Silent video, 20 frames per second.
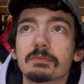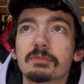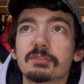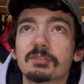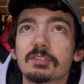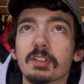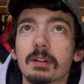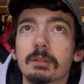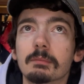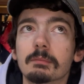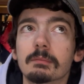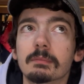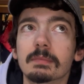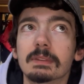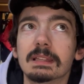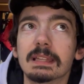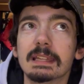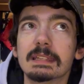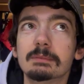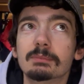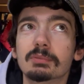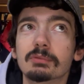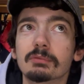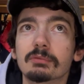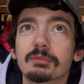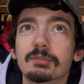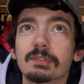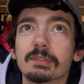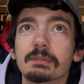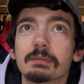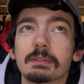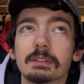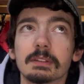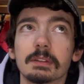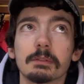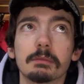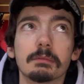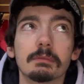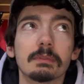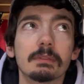some labels, you
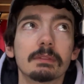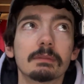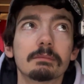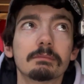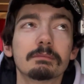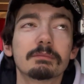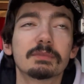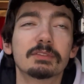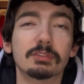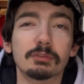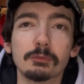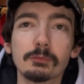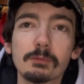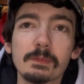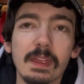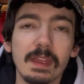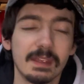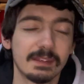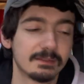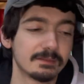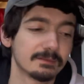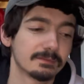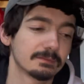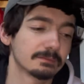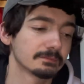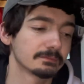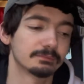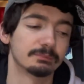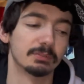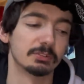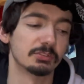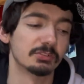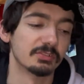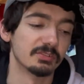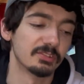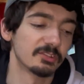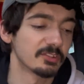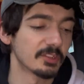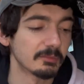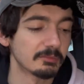know, do that because
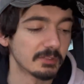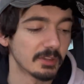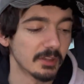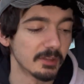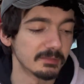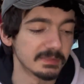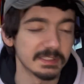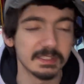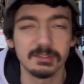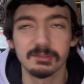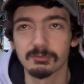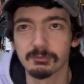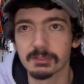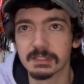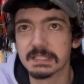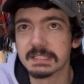sometimes it doesn't really